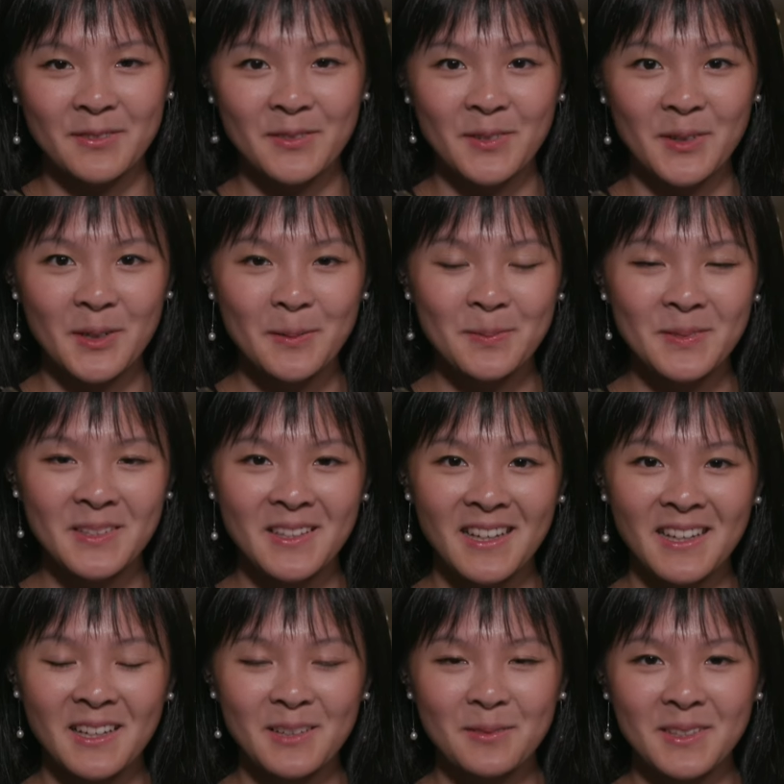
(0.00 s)
at Forbes.
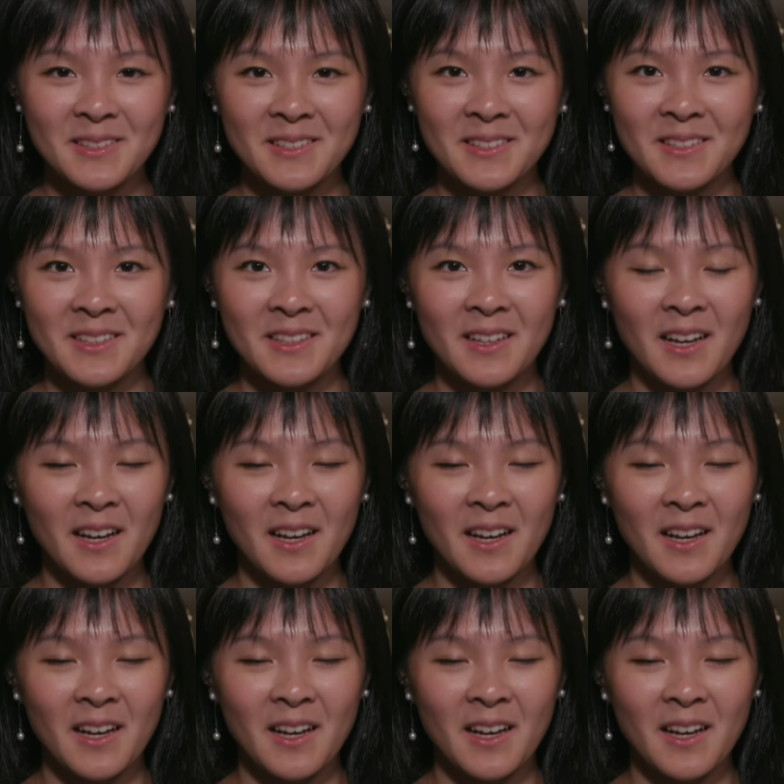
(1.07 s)
Recently,